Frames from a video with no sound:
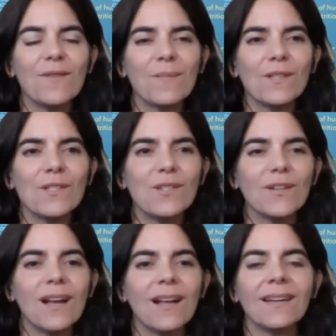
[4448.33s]
this can
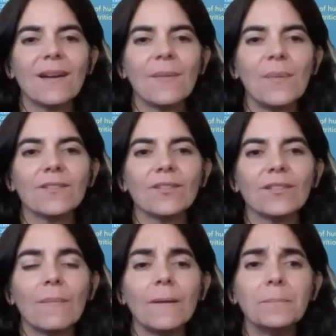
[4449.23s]
be
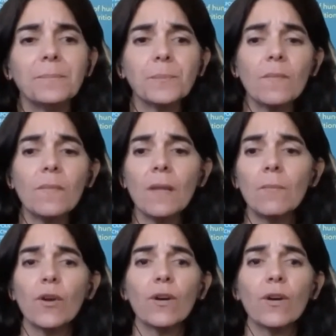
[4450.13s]
um, very
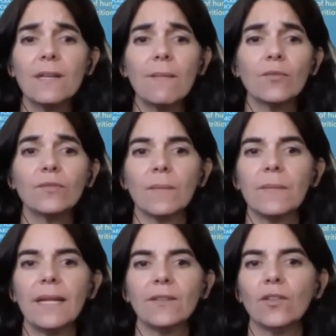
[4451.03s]
interesting to find out.